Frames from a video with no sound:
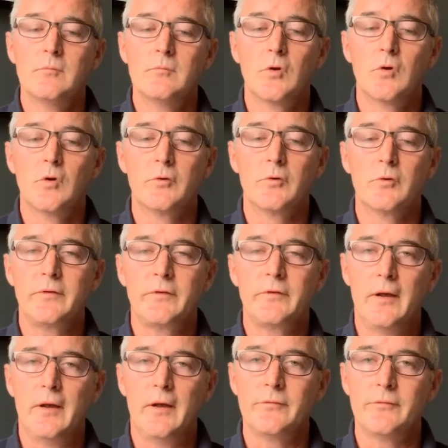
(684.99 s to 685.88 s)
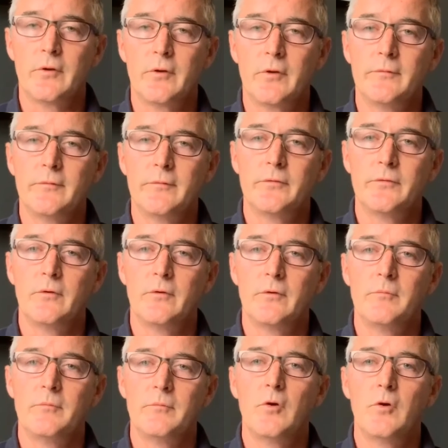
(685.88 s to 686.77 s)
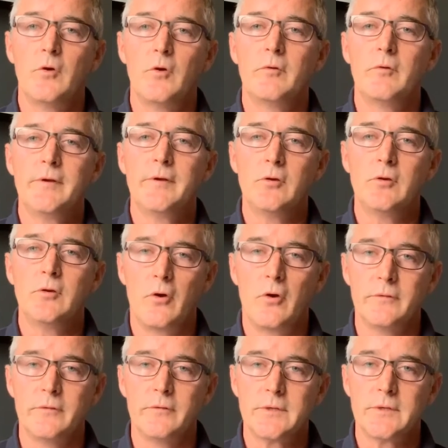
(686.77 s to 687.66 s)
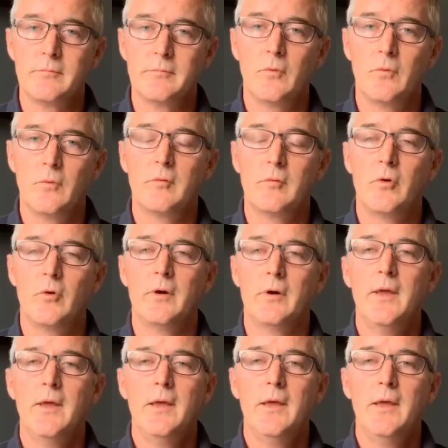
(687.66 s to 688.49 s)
more and more self-serve, so more and more video content, more and more